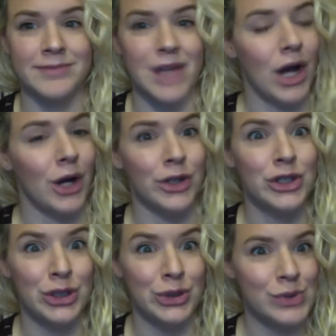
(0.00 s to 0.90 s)
a
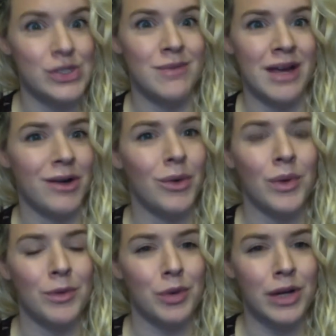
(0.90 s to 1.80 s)
huge amount
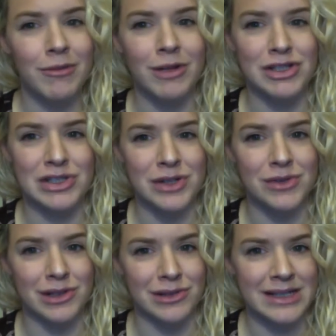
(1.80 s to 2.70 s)
with pretty much no
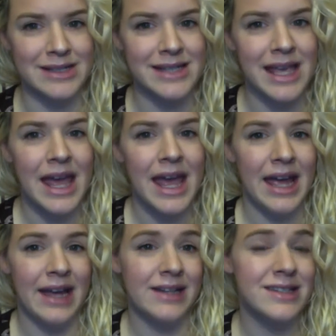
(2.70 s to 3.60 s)
notice,
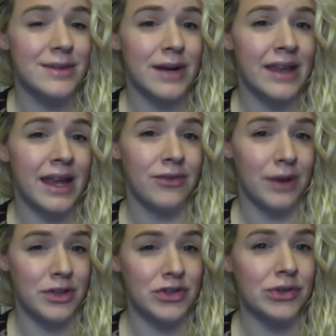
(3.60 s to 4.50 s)
and has threatened that if
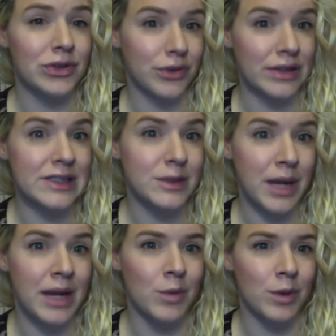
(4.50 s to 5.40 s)
I don't agree to
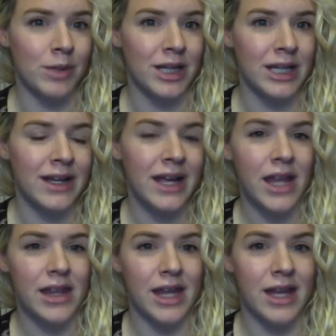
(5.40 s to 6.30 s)
pay more money,
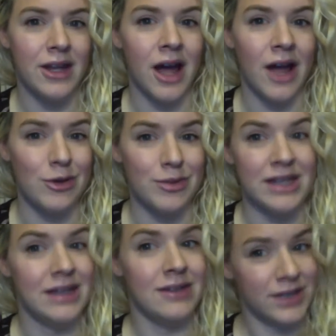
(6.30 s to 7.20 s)
then I will
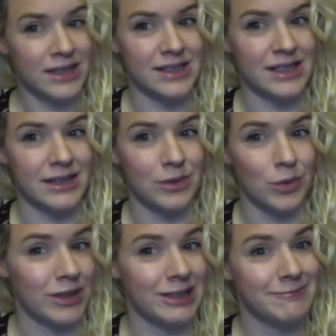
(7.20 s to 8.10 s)
be evicted
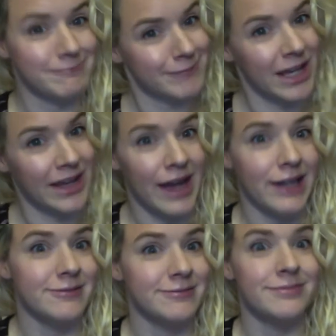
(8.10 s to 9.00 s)
with,
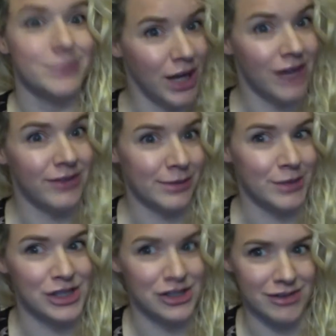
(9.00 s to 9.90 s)
again, not very
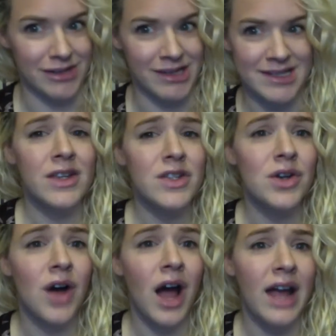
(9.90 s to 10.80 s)
much notice.
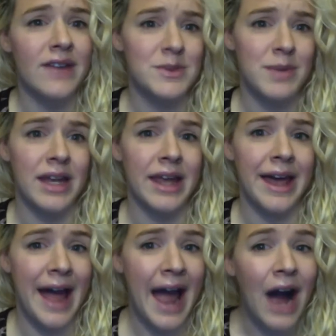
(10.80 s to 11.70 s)
So I have spent
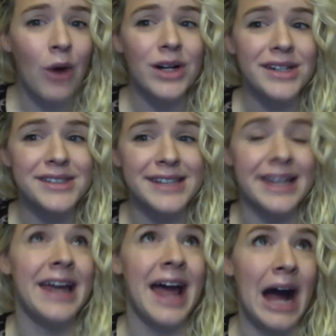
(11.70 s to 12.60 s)
hours
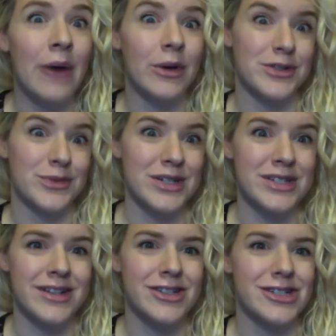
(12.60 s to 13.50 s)
and hours
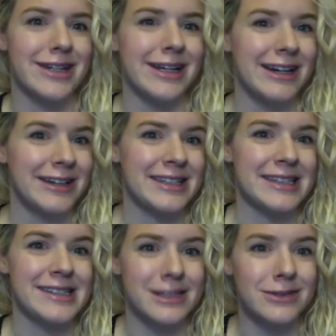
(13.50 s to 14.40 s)
researching
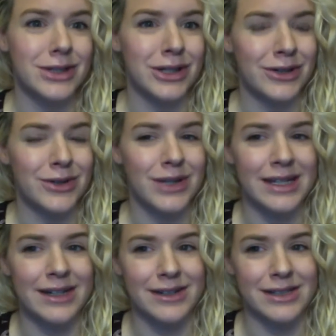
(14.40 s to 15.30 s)
the civil code
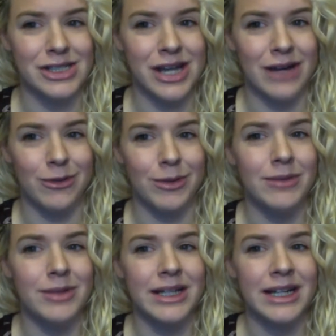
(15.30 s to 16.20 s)
here in the Czech
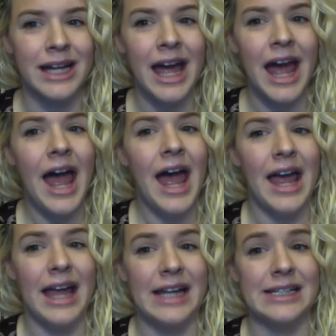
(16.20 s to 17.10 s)
Republic,
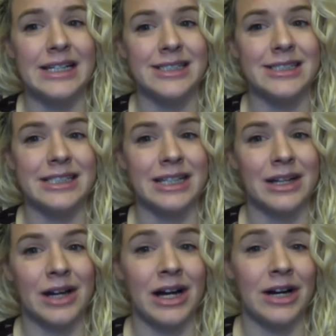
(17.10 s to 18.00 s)
and
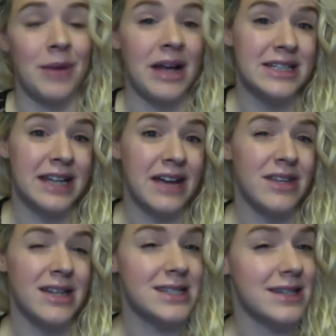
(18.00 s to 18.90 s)
I did have
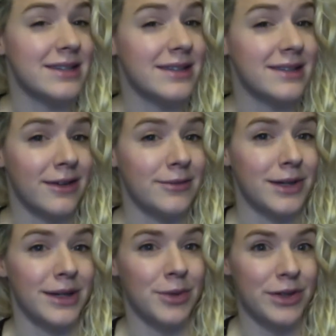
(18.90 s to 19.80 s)
the assistance of
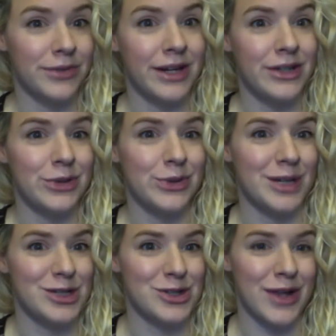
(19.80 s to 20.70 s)
my boyfriend who
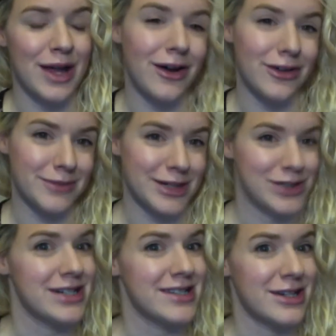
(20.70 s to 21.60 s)
made sure that all of my
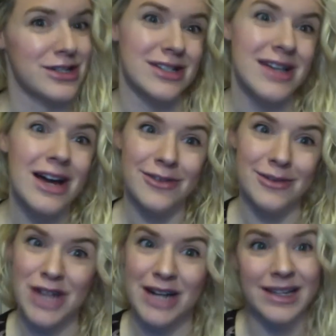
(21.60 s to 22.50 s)
translations
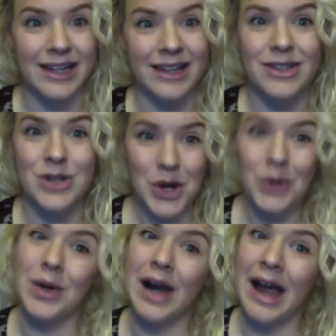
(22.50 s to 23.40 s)
from Czech to English
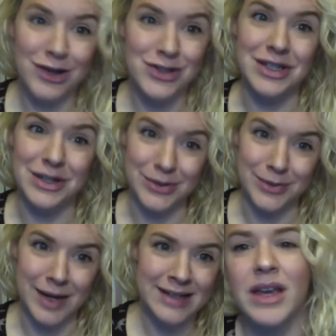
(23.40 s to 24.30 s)
were actually
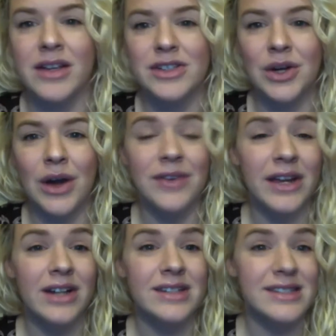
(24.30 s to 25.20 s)
correct. So I
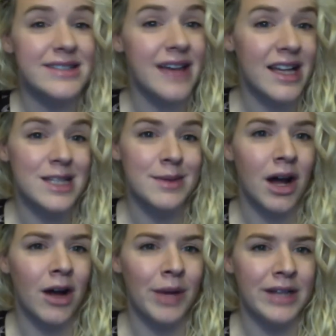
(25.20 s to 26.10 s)
figured since I spent
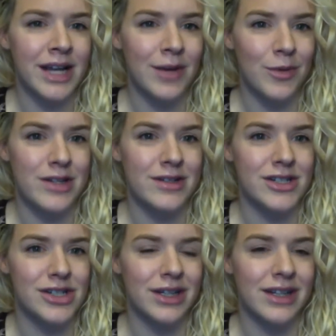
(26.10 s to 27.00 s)
all my time
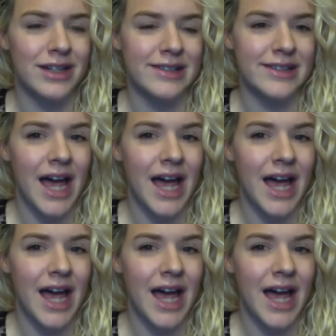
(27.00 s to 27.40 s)
researching this,